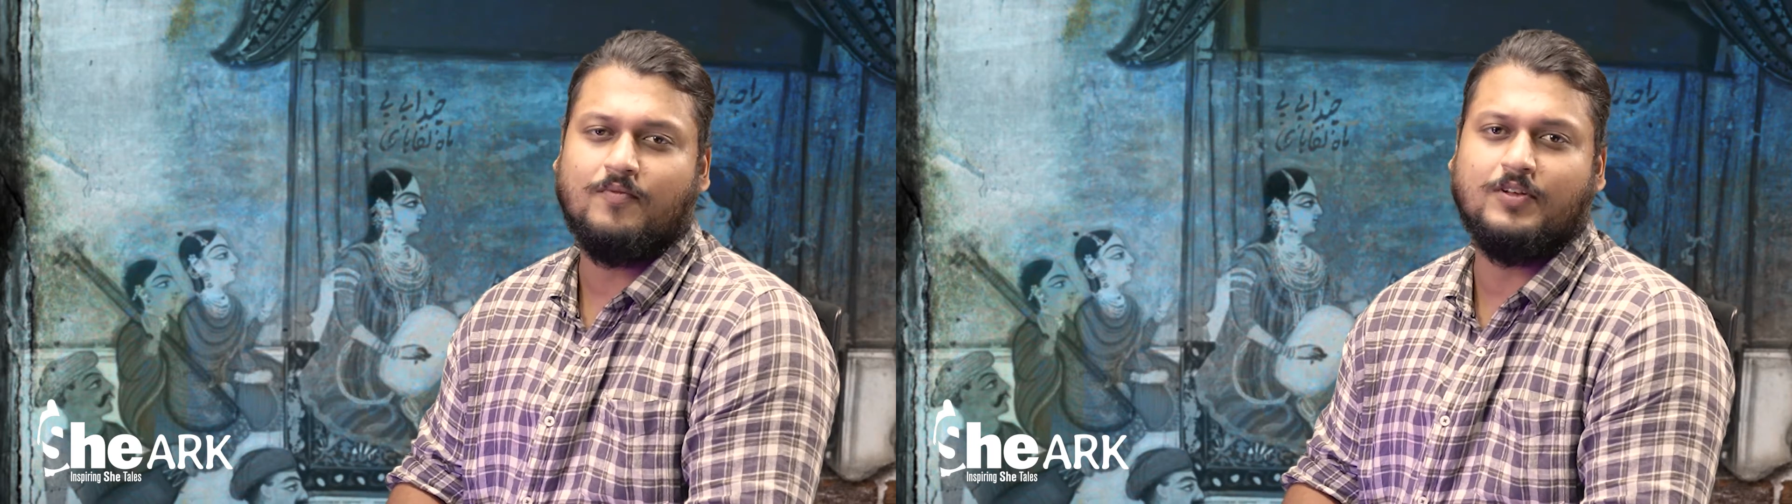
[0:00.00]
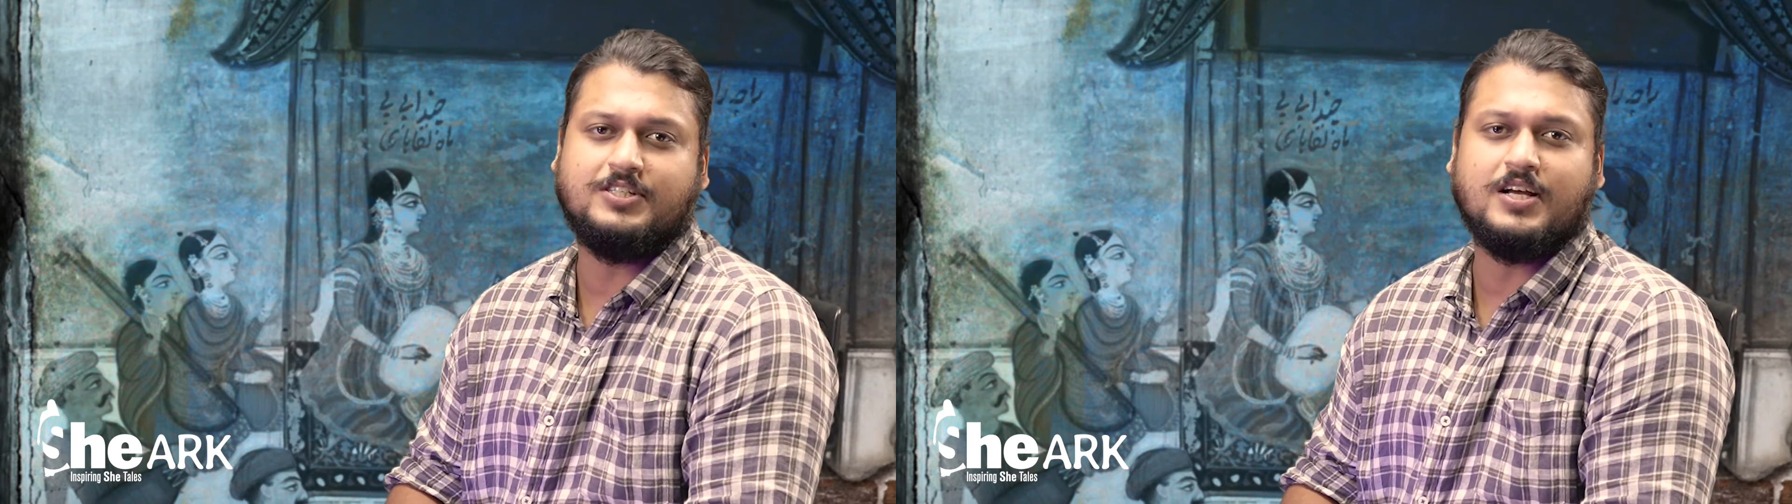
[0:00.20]

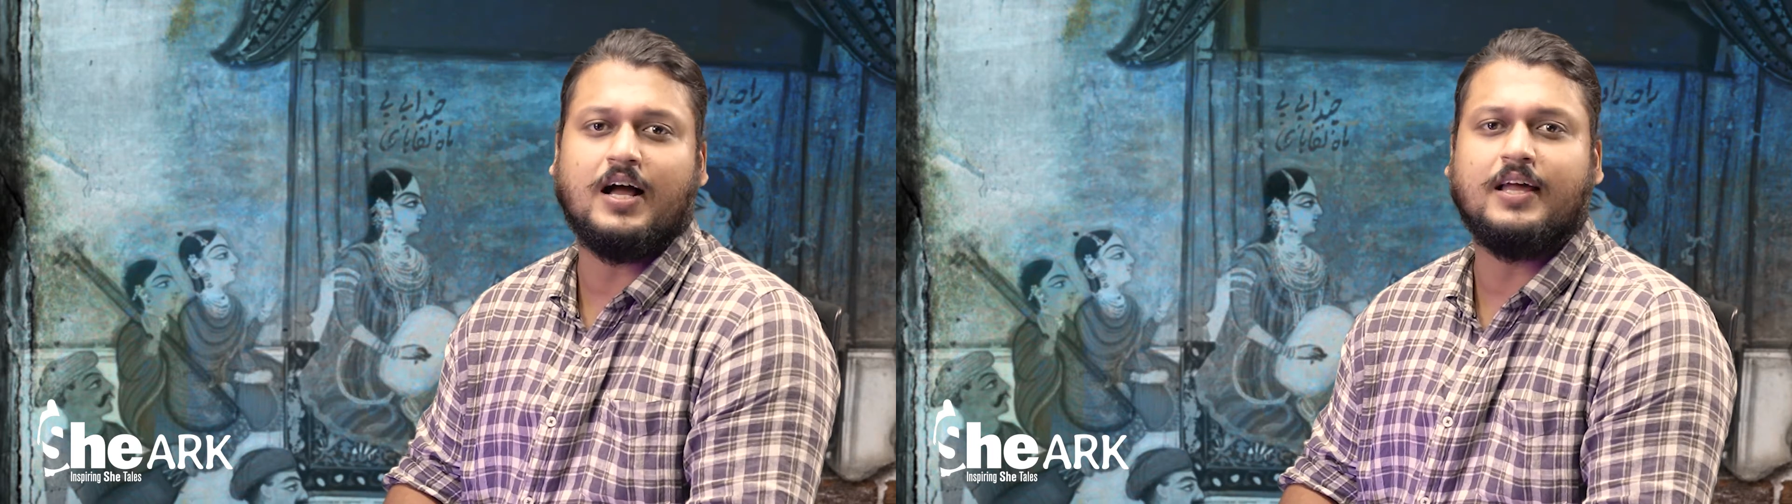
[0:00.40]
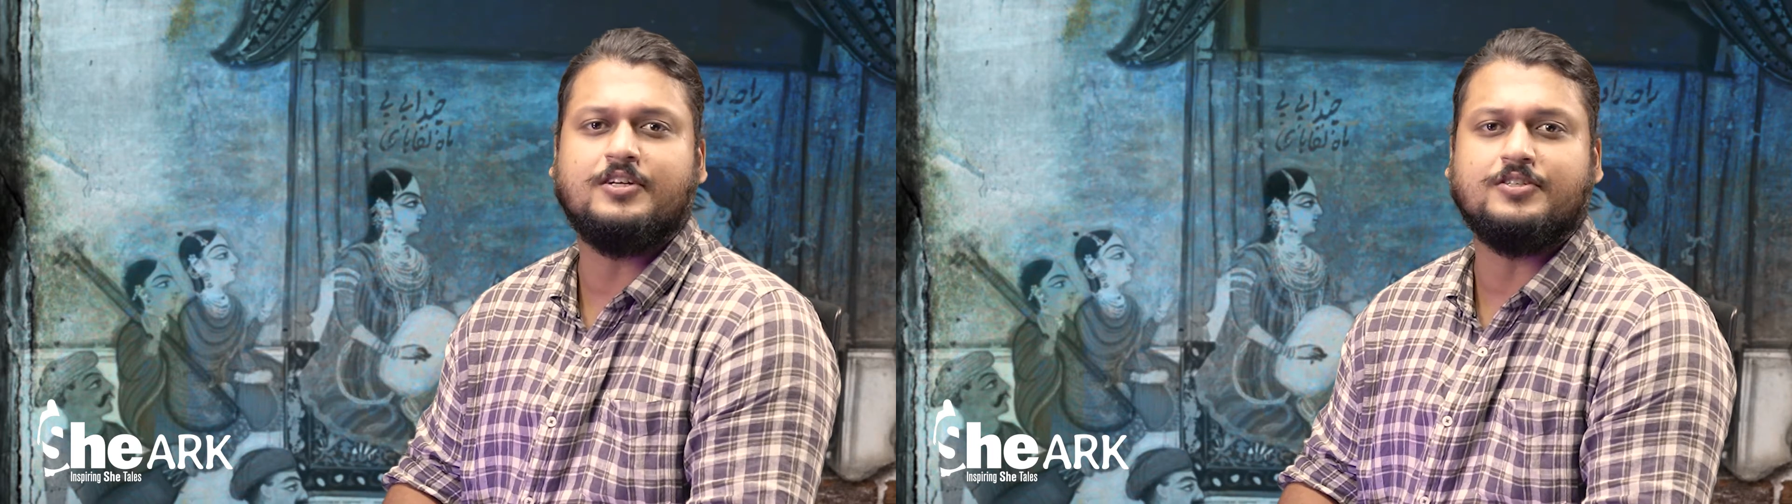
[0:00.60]
the
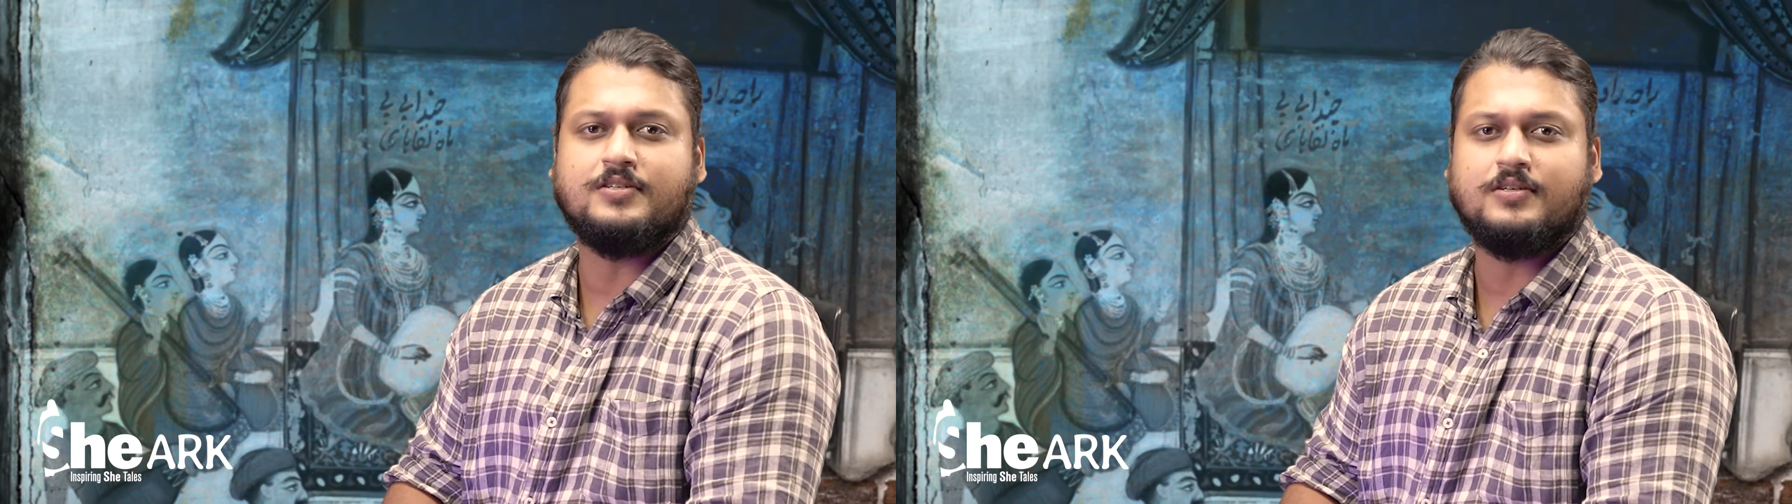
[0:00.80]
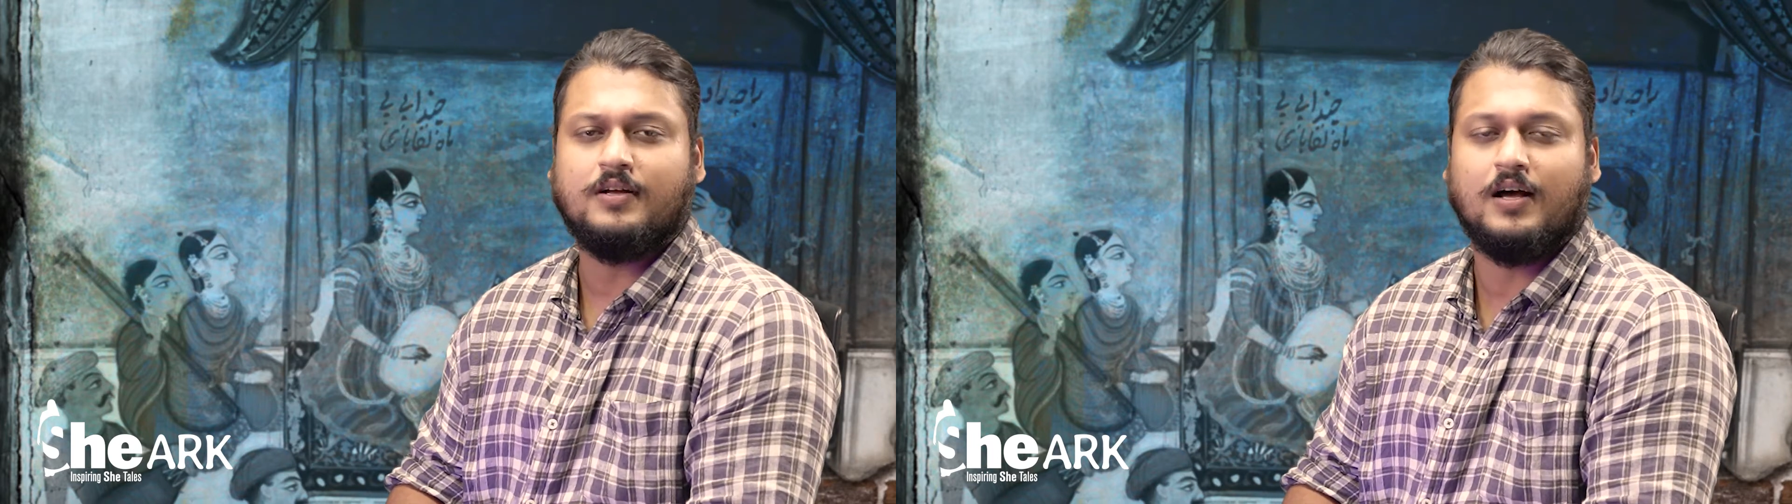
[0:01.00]

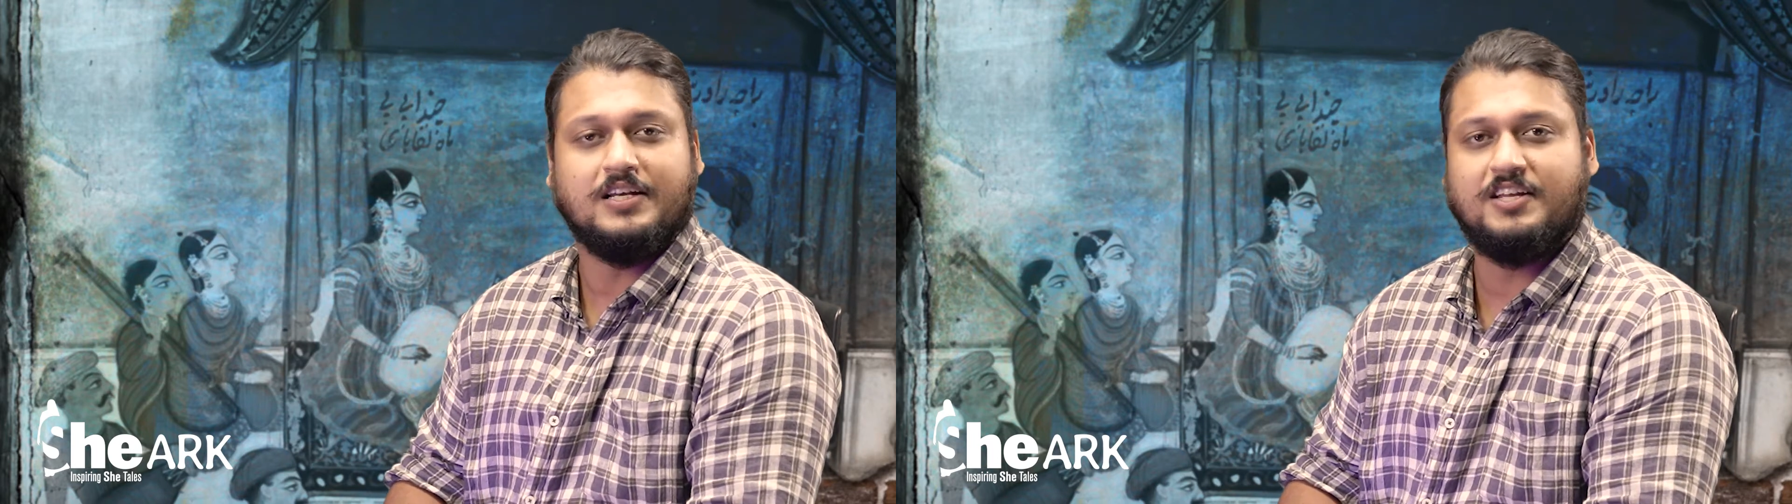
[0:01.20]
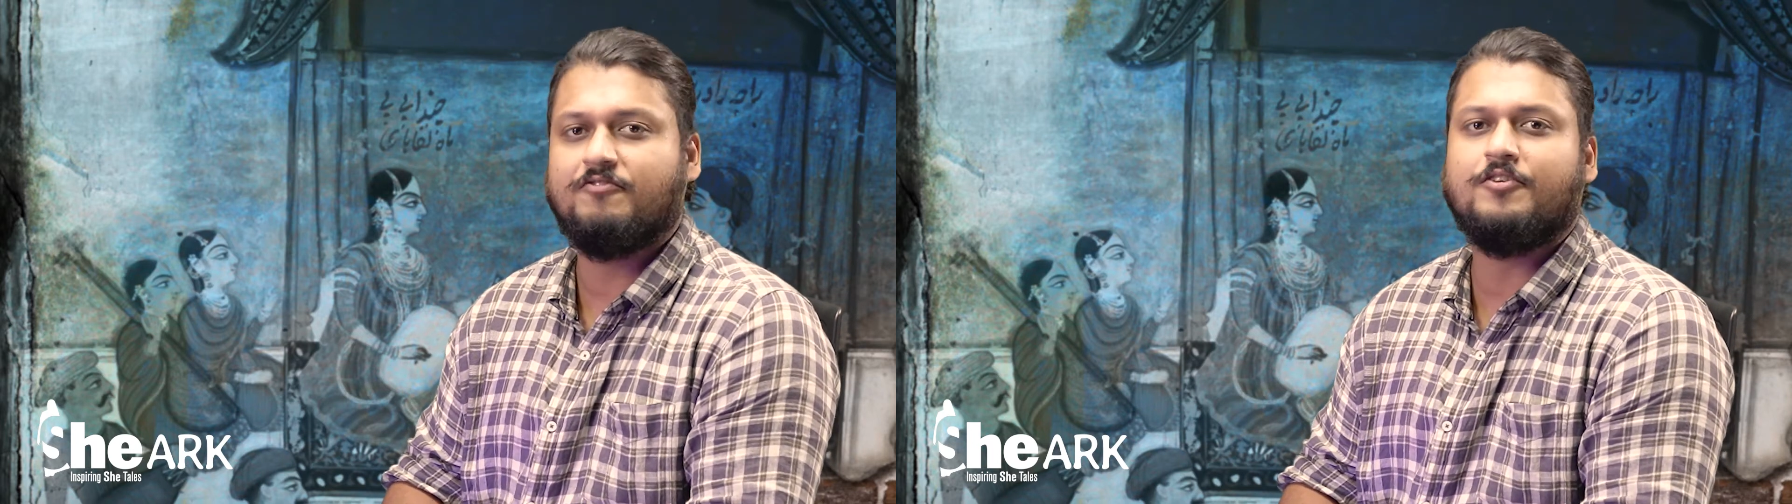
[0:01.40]
jagirs
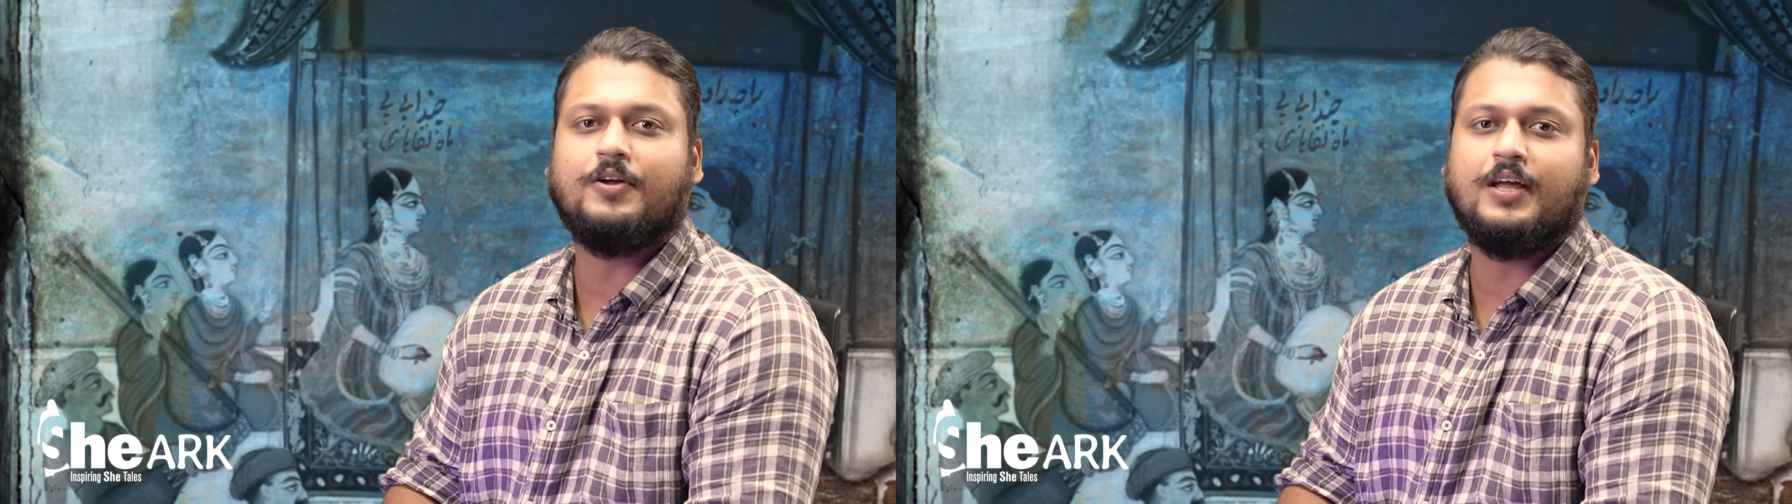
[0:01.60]
at different